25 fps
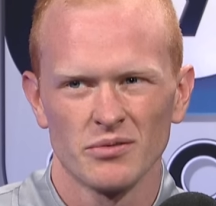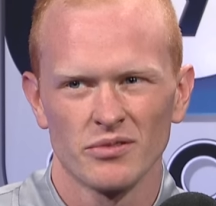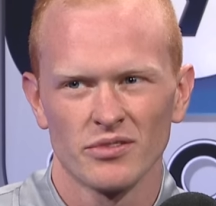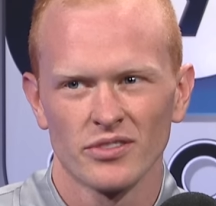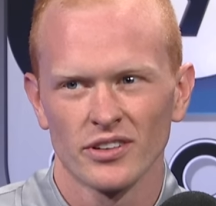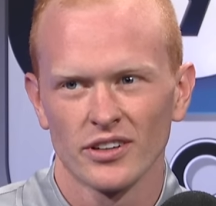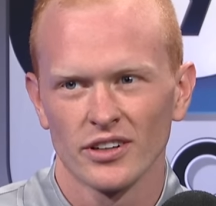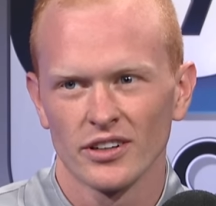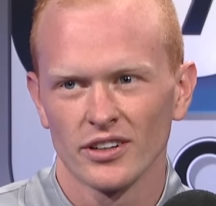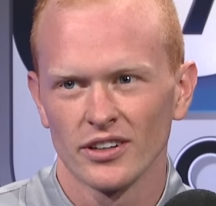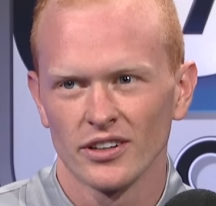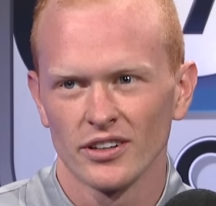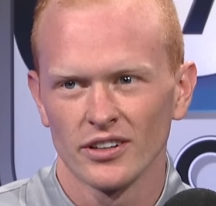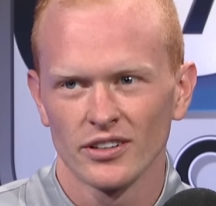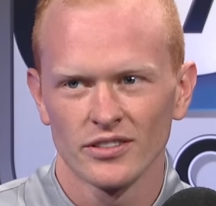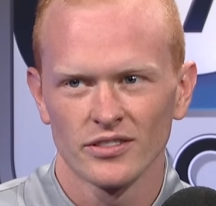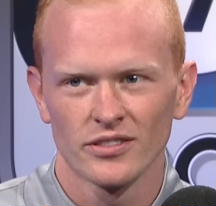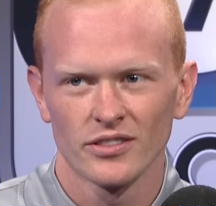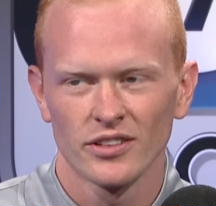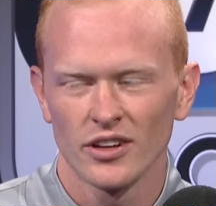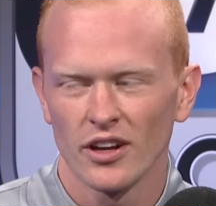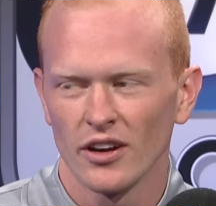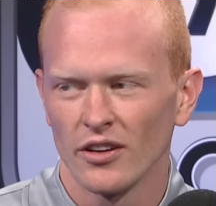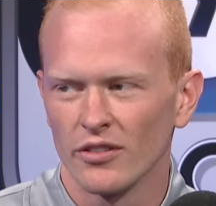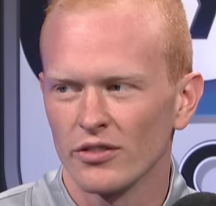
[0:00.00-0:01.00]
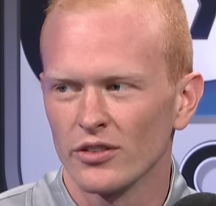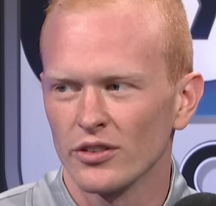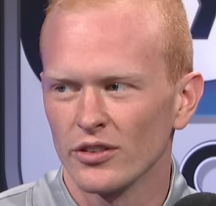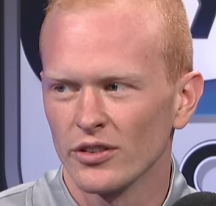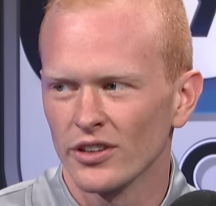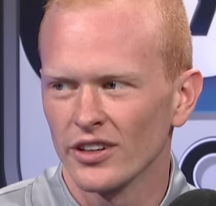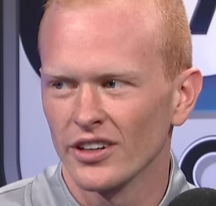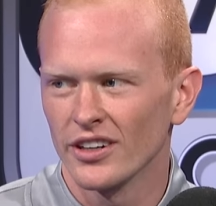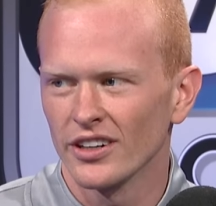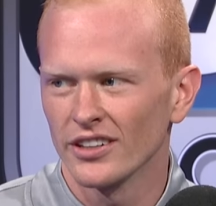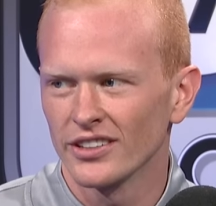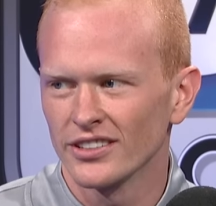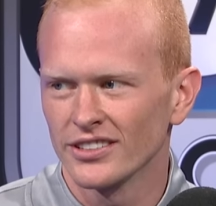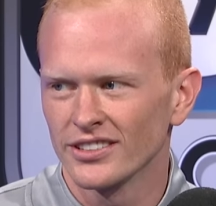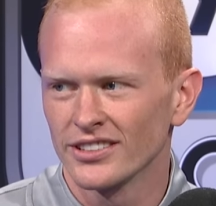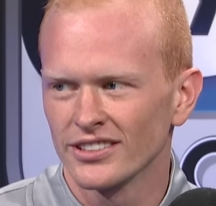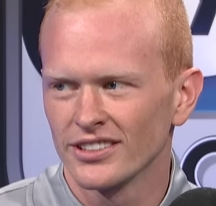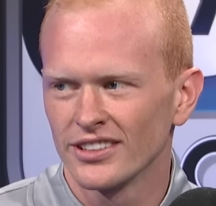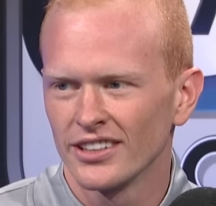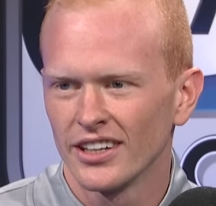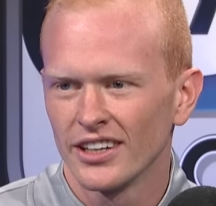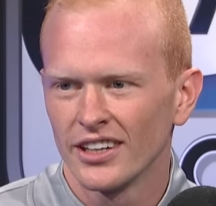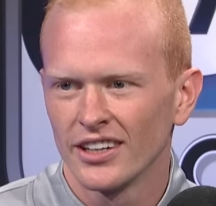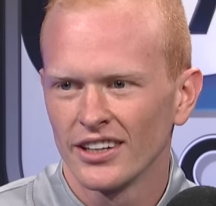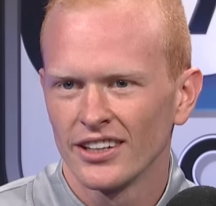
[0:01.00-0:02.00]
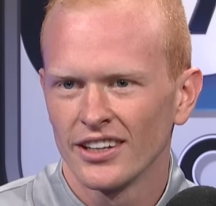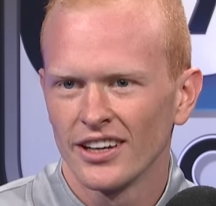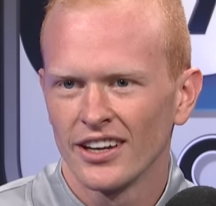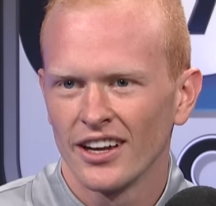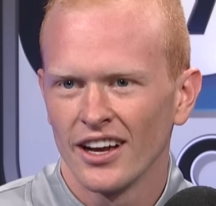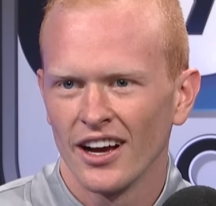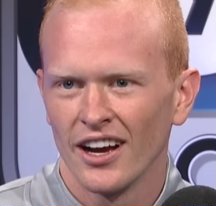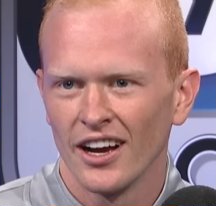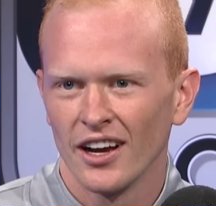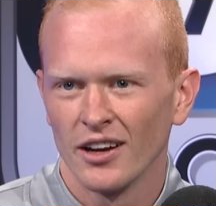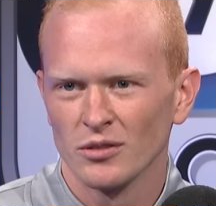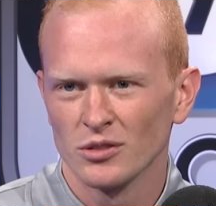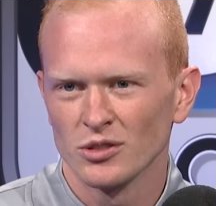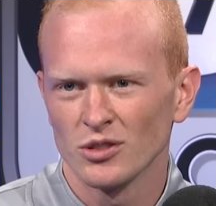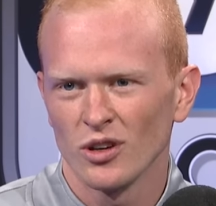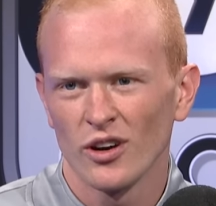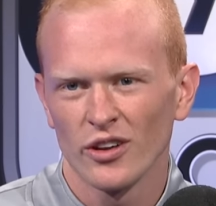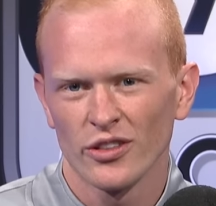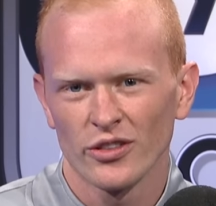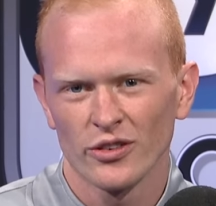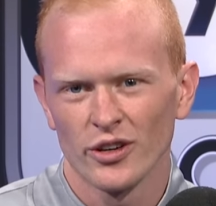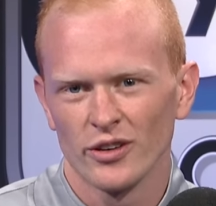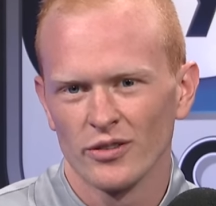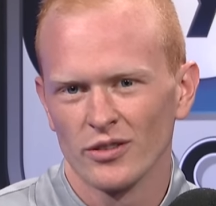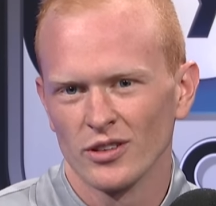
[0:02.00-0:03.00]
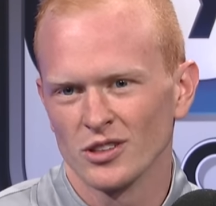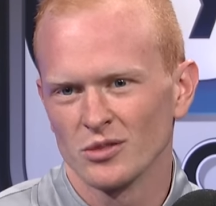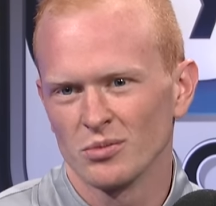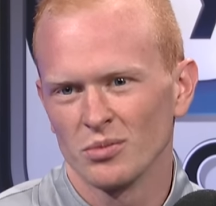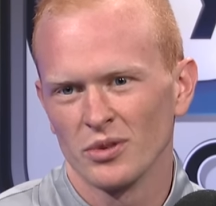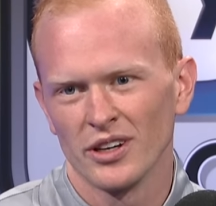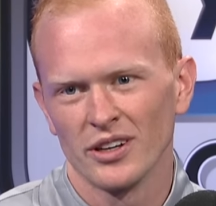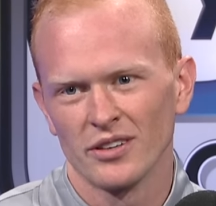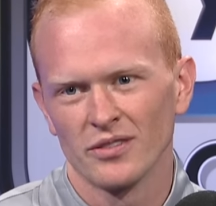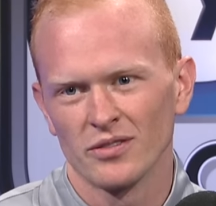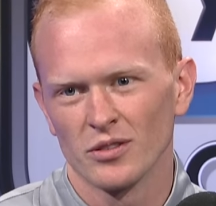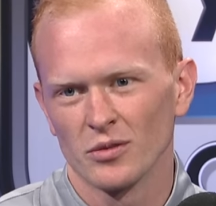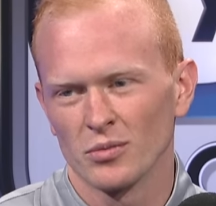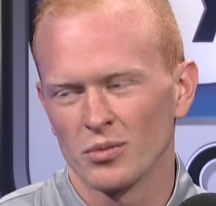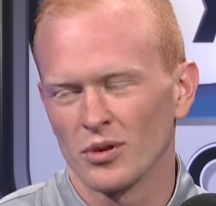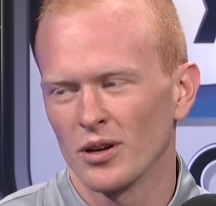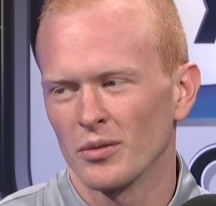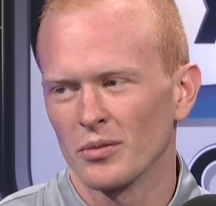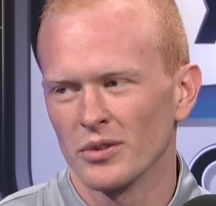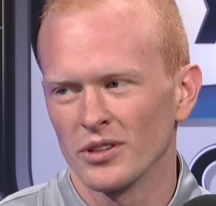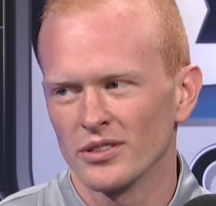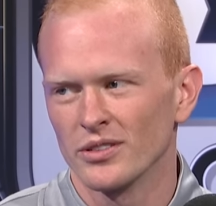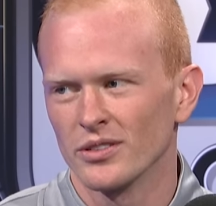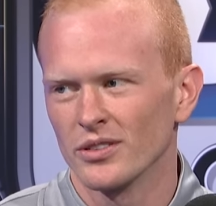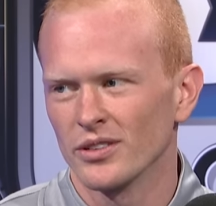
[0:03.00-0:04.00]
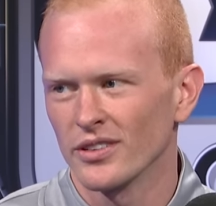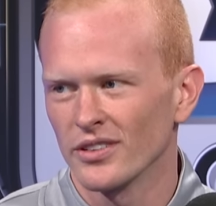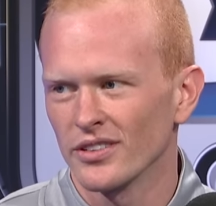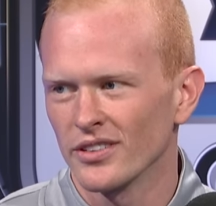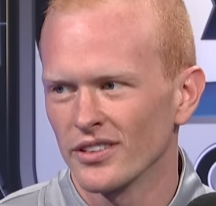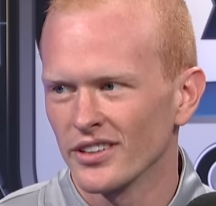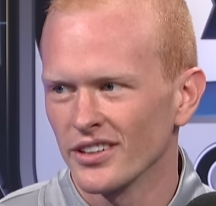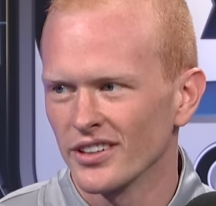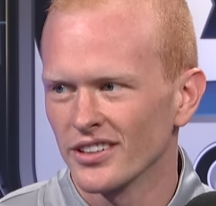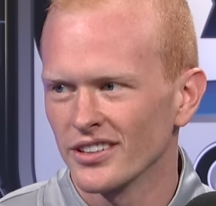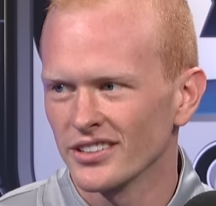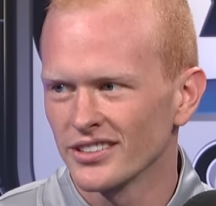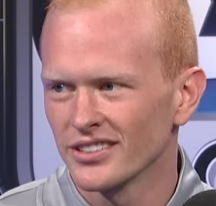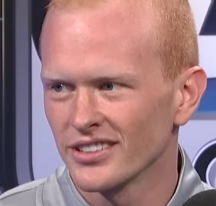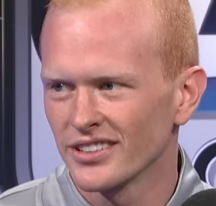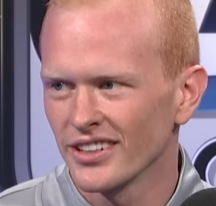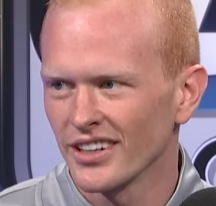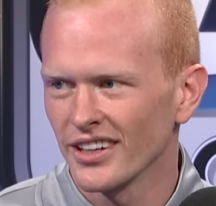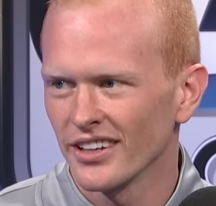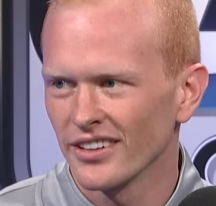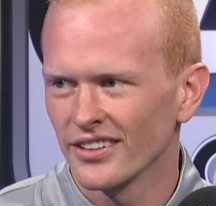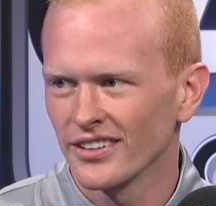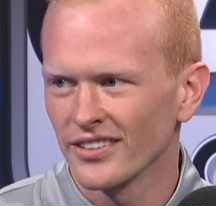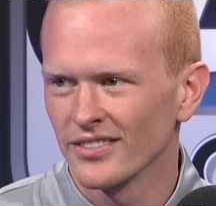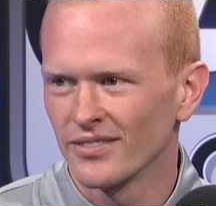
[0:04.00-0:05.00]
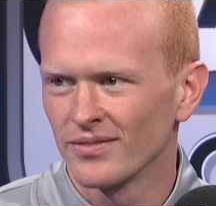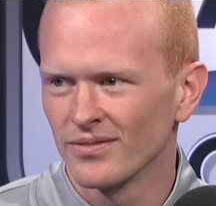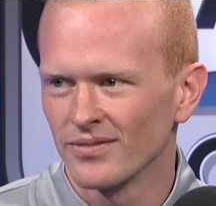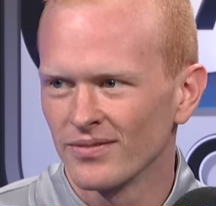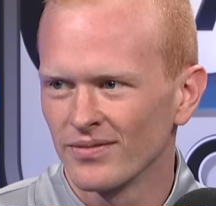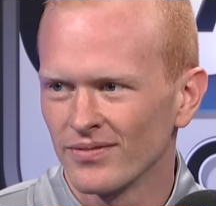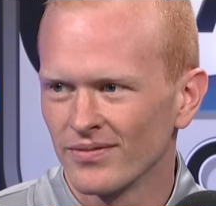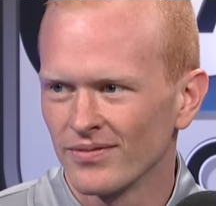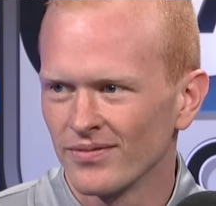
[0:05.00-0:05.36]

for a few years. Um, so all three of us played for probably two or three years together. Mm.